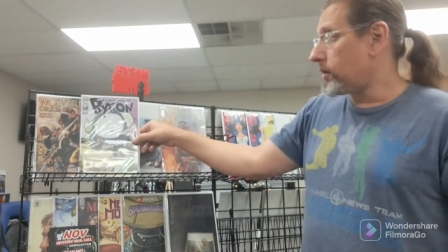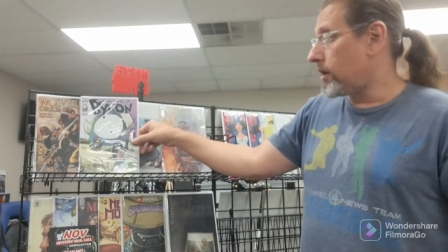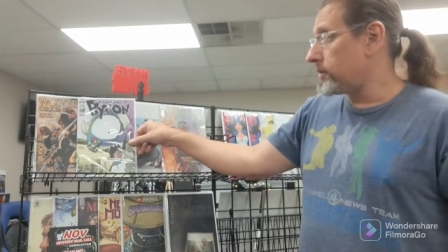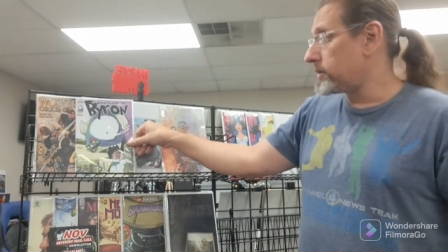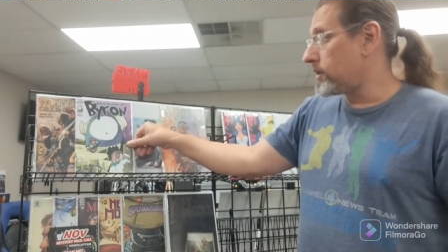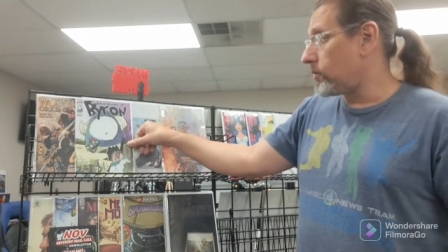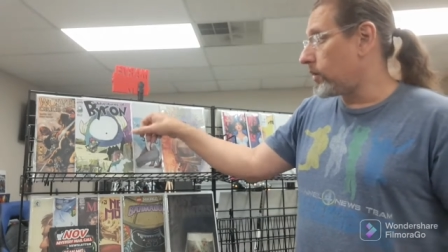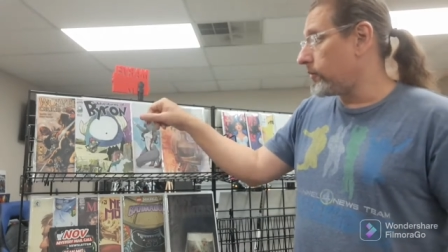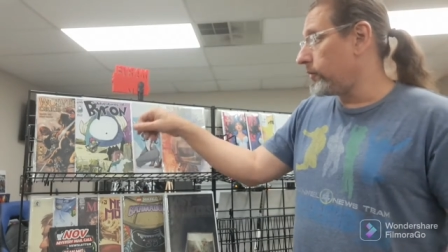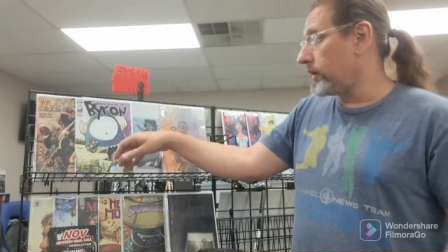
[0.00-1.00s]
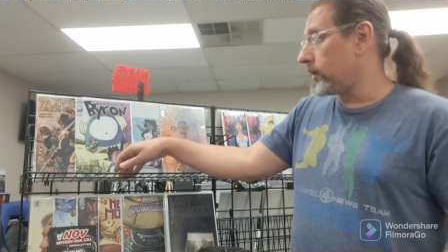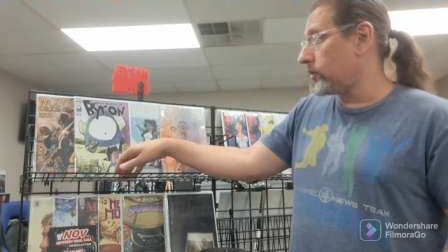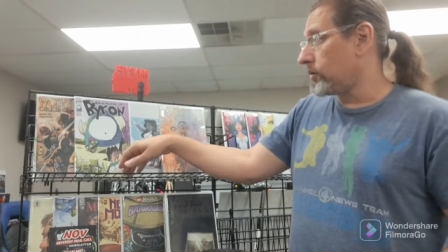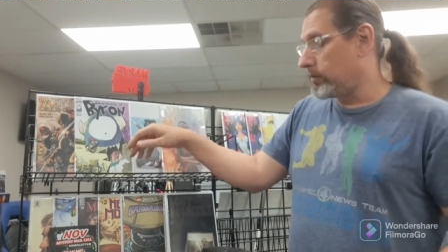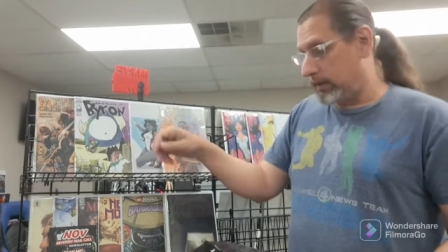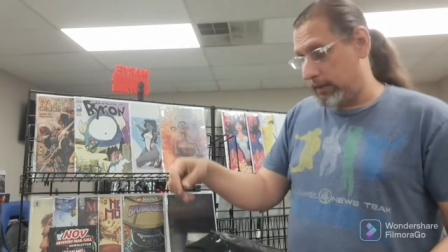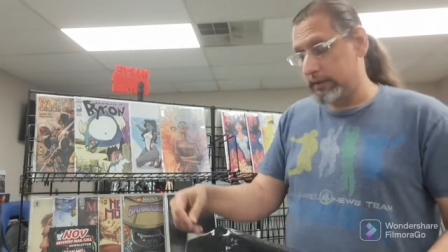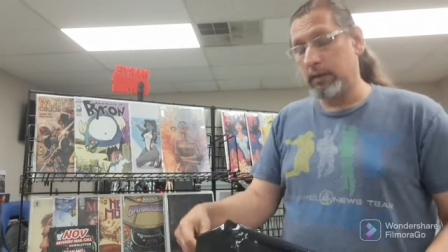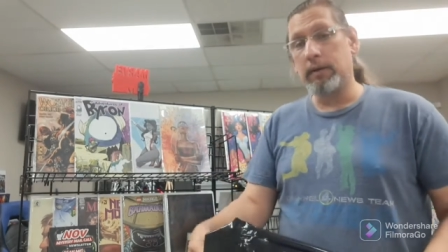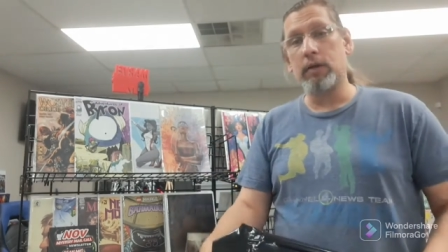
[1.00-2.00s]
We always get one really cool one.
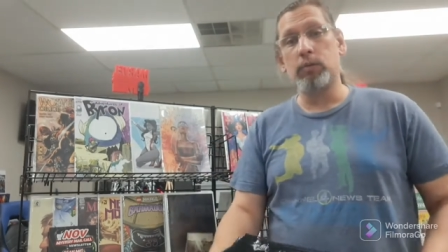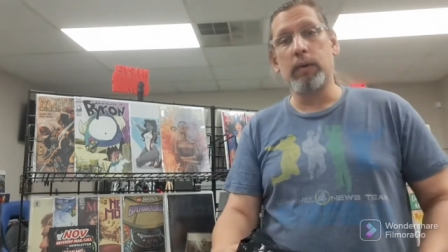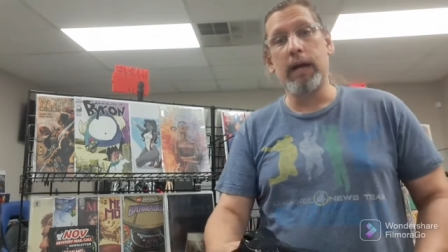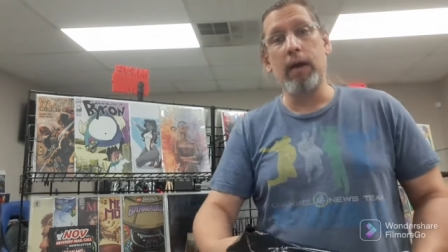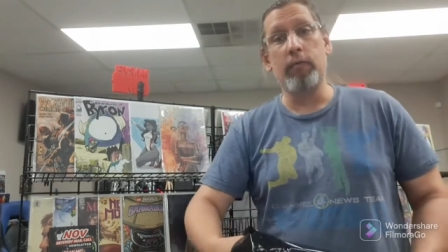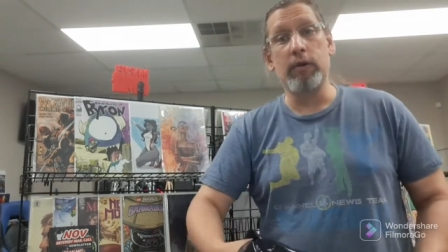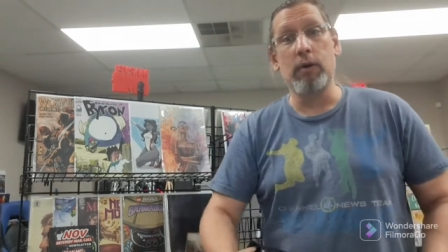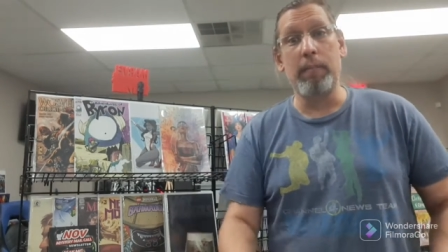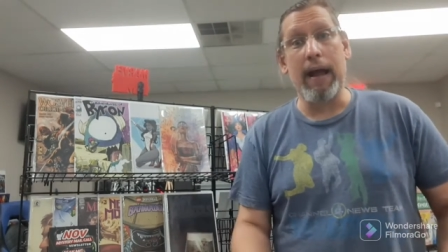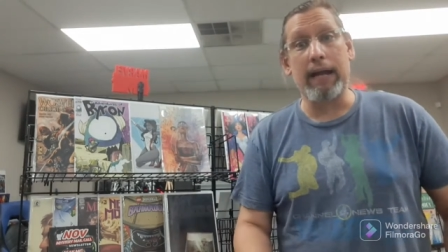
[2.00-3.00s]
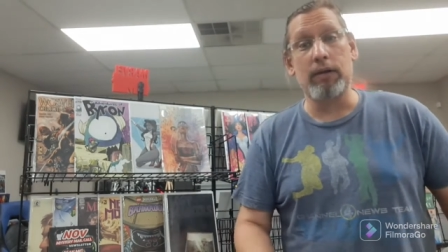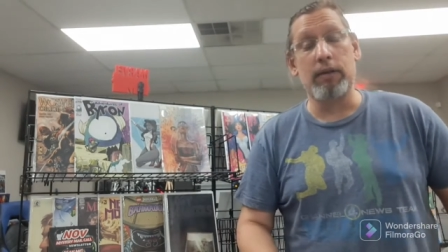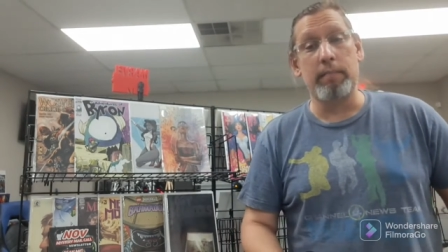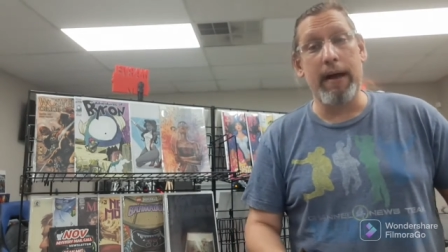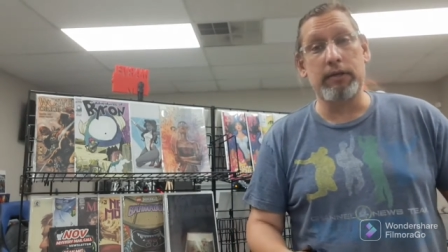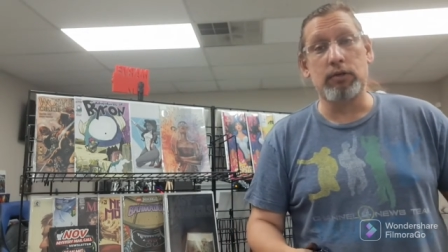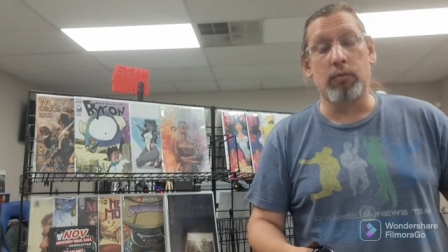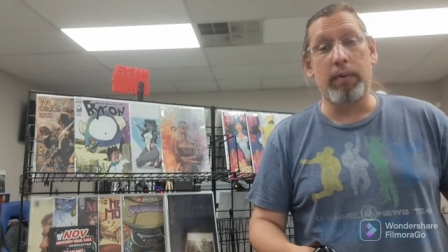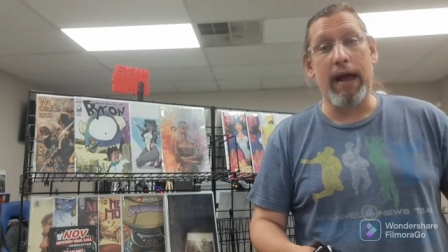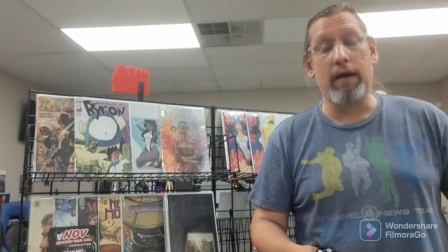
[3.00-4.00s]
Let's see what else we got. Reaching back into the
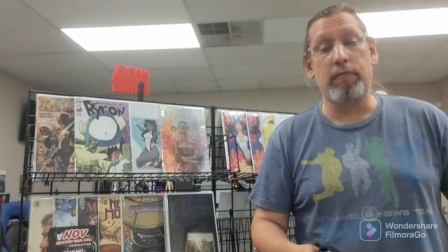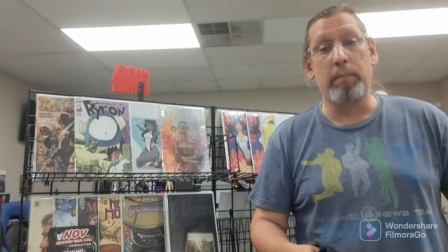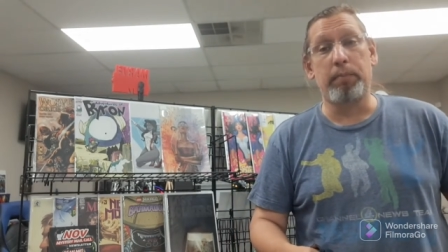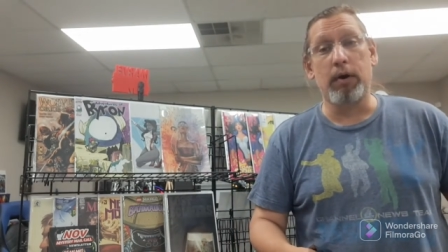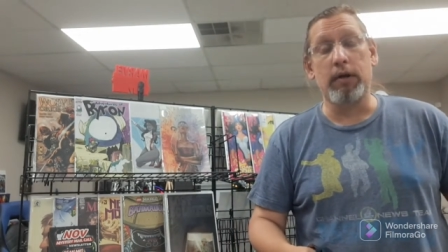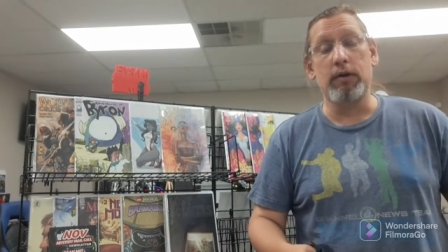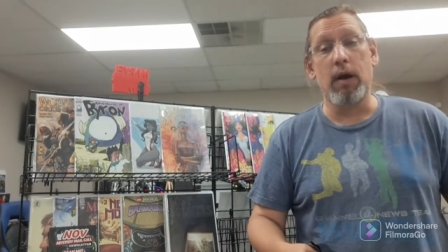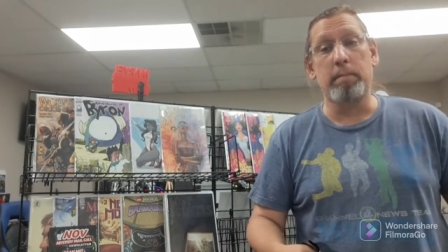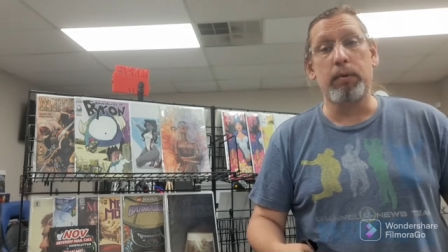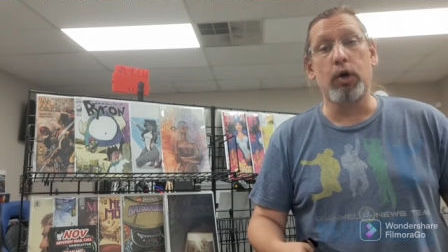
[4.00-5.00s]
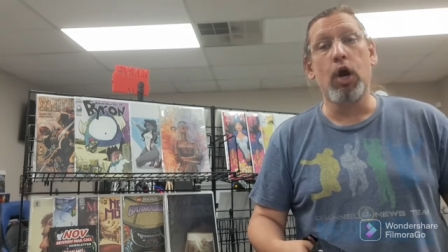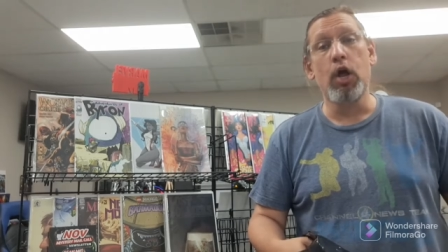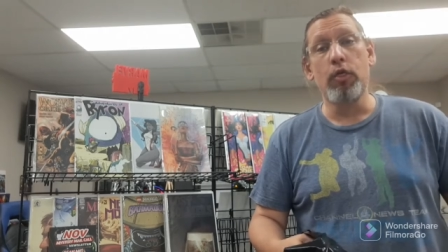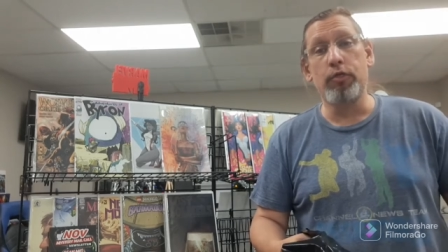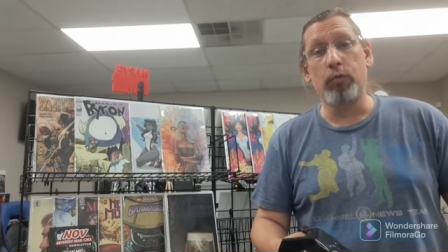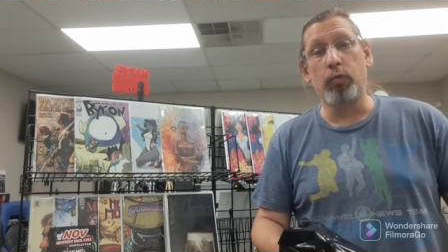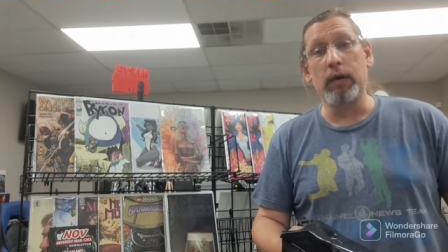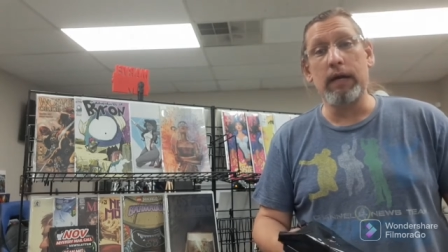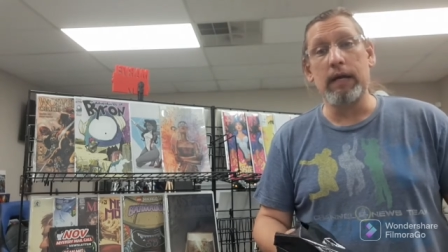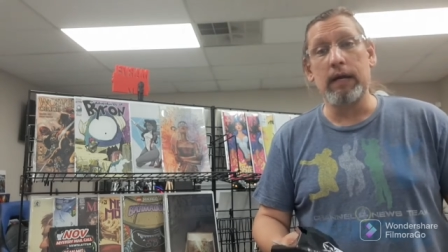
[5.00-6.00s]
magical bag for book number
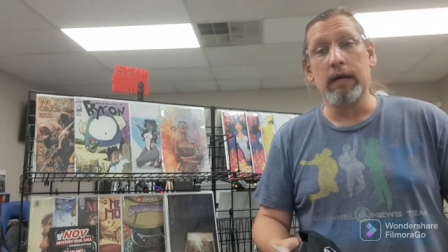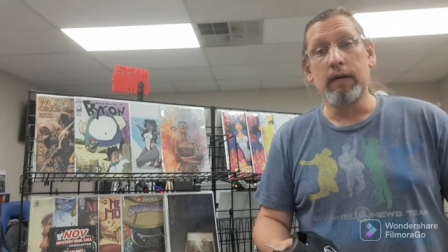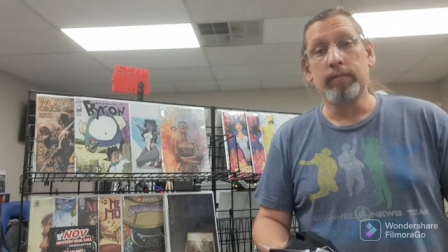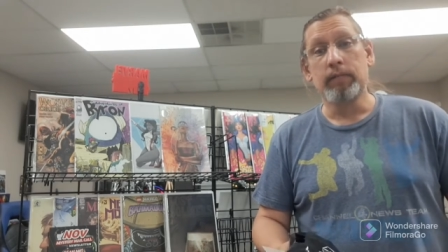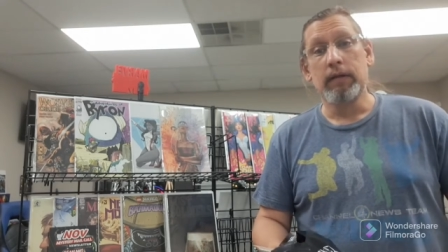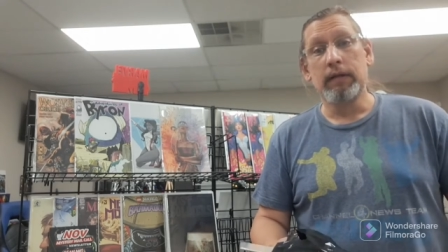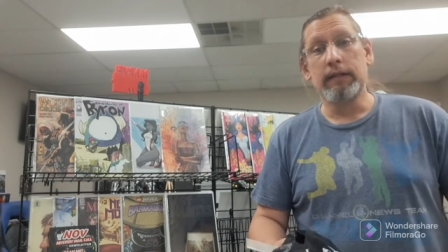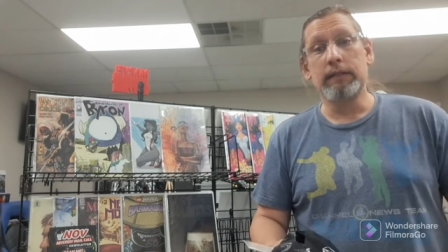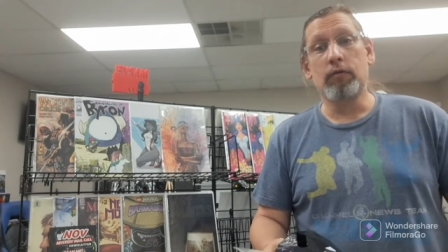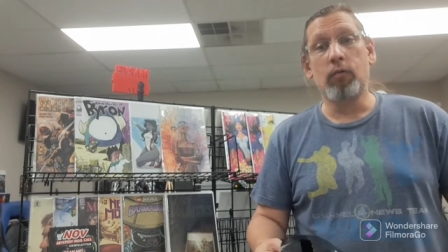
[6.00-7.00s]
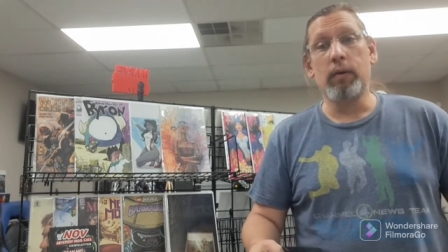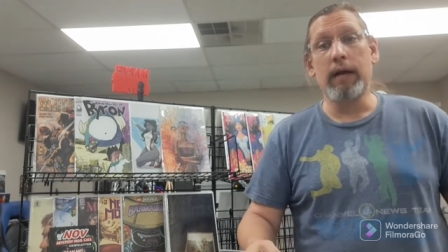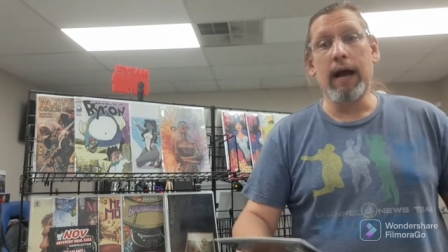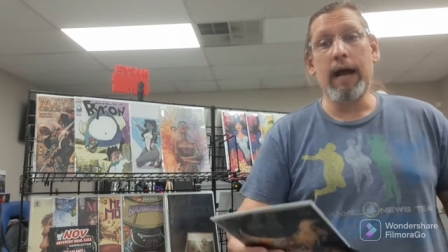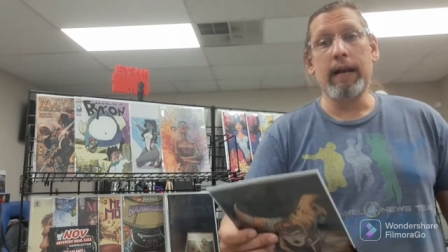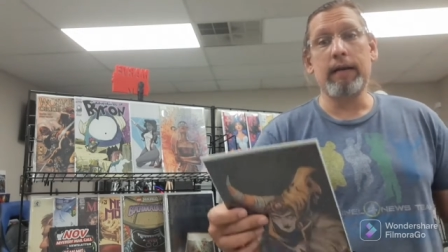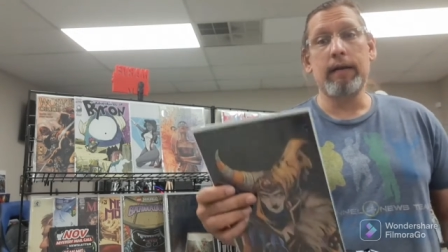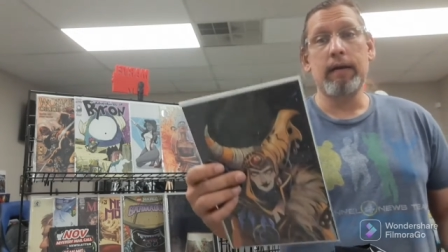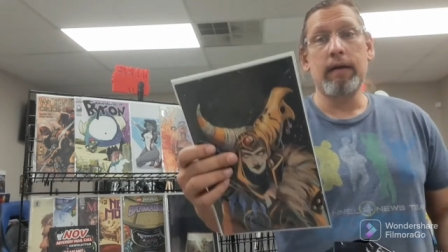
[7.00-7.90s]
three. Let's see what we got.